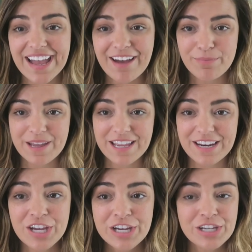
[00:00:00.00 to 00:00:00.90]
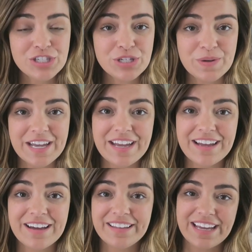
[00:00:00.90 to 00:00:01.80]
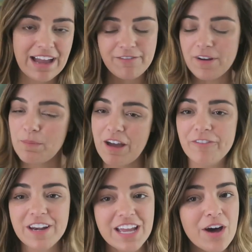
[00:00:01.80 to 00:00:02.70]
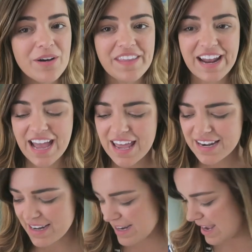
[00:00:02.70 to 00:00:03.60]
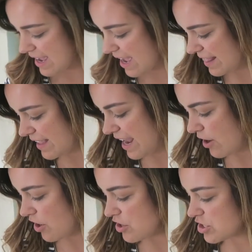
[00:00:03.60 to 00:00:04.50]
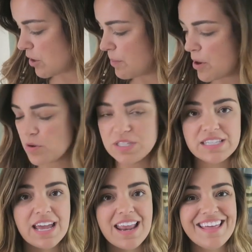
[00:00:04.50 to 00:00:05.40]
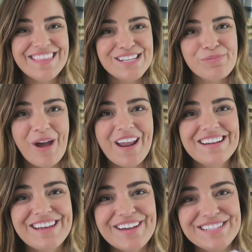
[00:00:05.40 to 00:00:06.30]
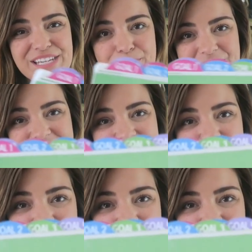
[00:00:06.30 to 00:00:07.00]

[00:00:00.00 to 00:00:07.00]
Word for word: I've been doing, like I filmed that video and then I edited it. And then I also posted this product on T P T,